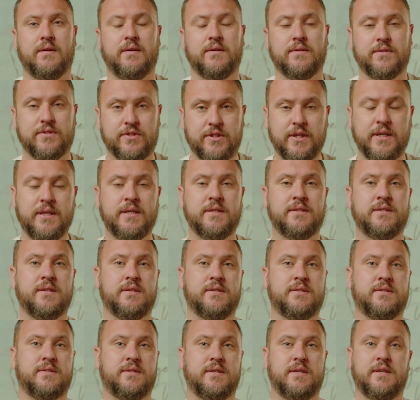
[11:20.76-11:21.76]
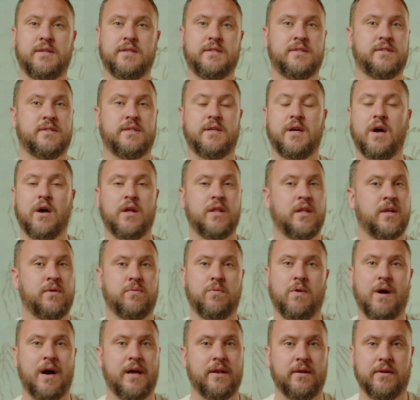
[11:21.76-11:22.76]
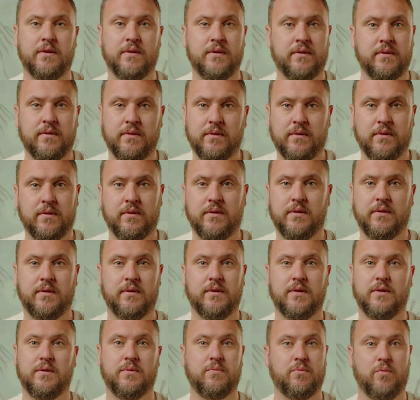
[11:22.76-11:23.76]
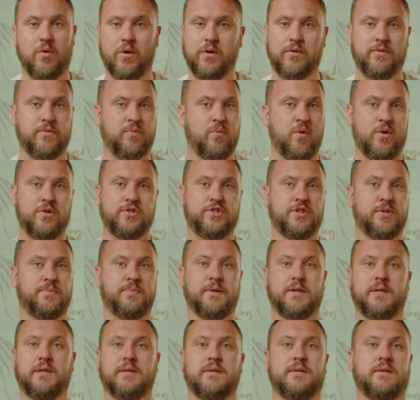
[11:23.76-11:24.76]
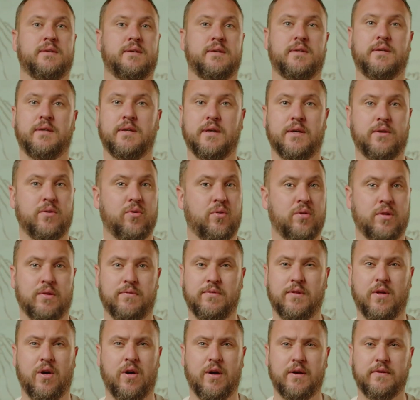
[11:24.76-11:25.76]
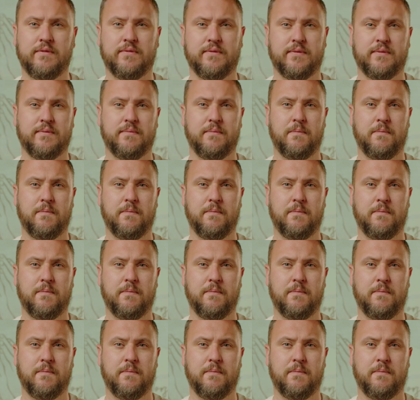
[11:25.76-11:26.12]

Jesus is the only one worth worshipping in all of life.